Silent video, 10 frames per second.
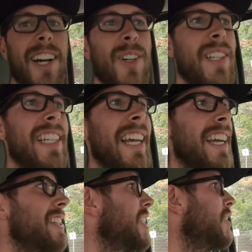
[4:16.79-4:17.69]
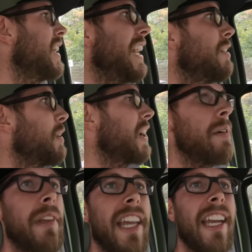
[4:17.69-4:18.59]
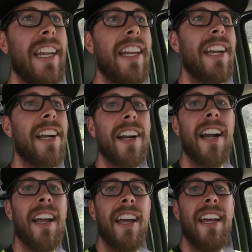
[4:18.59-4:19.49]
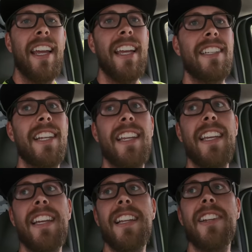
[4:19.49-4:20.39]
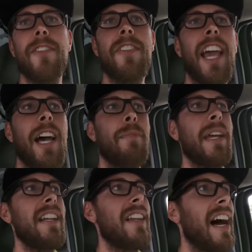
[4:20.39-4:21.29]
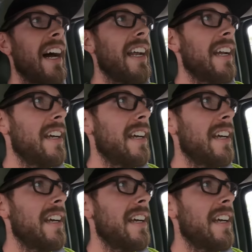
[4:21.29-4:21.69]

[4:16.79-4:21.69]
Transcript: So sick. So glad that we were able to get in here into the little VIP lot.